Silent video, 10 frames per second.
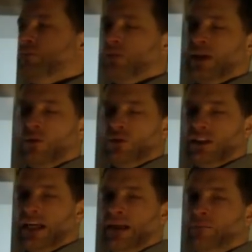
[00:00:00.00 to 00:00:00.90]
putting all the
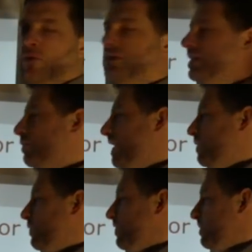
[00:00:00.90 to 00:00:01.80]
scanning points in the right
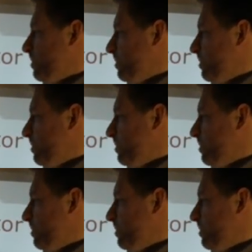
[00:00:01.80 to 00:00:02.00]
order.